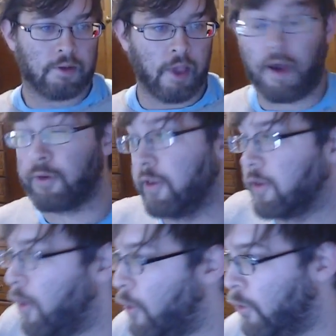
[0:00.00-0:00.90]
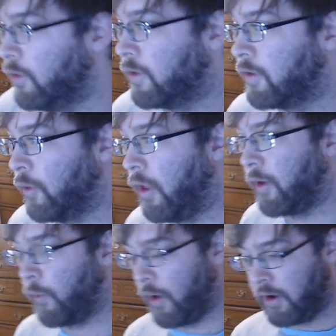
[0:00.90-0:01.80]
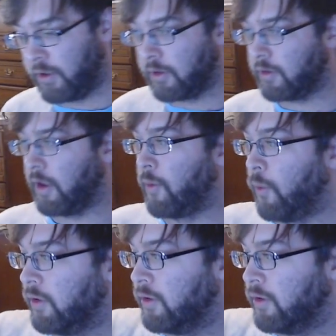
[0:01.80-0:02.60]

This house is cold, so like wearing this like